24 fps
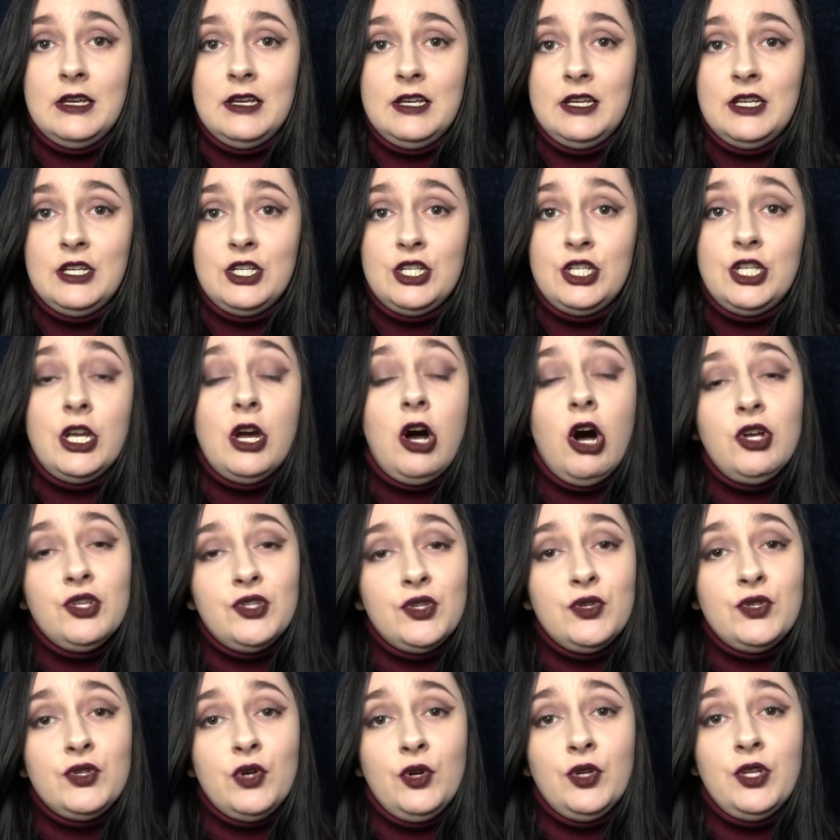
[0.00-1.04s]
She
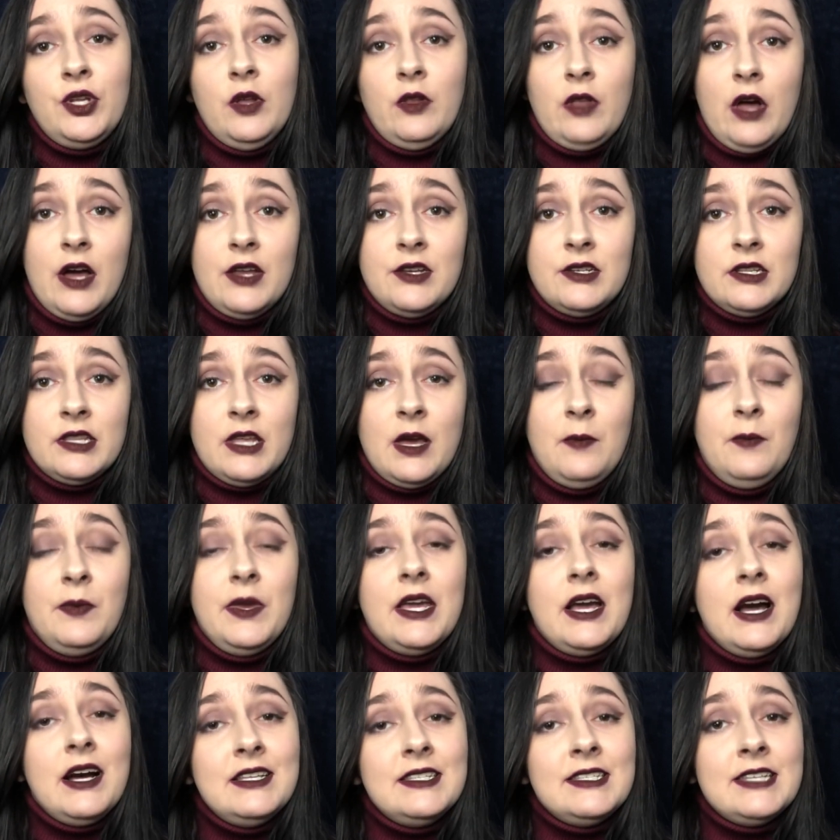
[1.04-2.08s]
also told Yolanda that
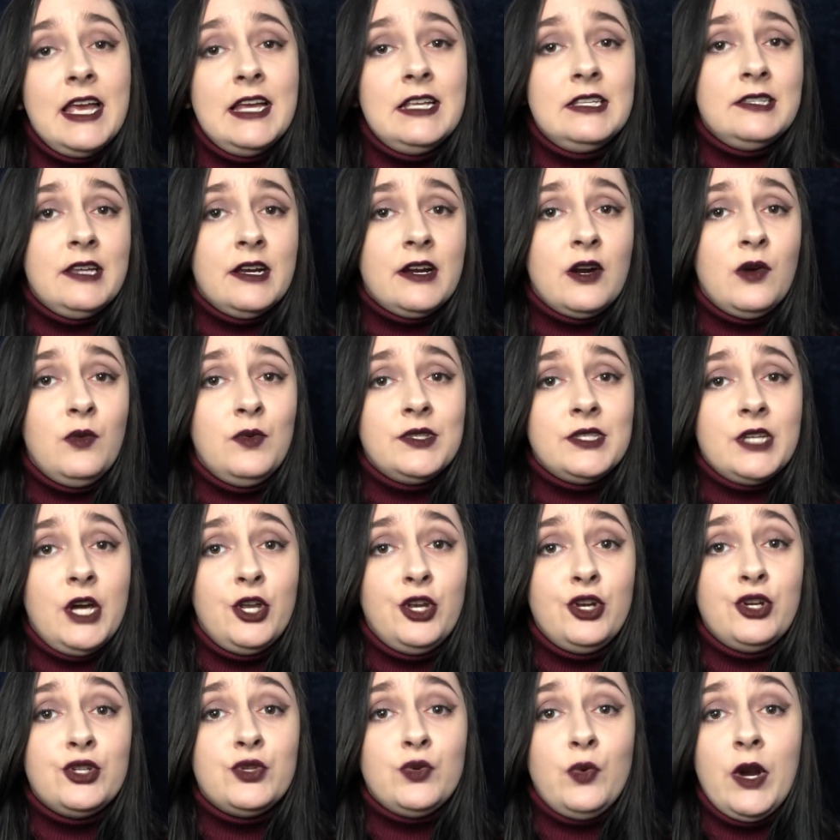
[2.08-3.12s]
because Kaysera was
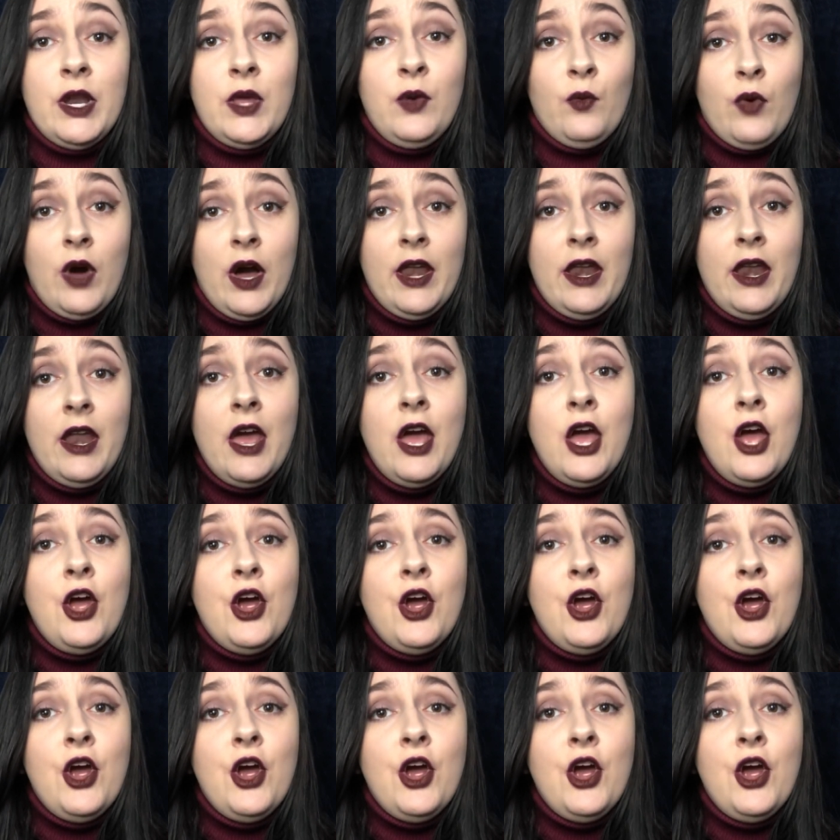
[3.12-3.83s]
under 21,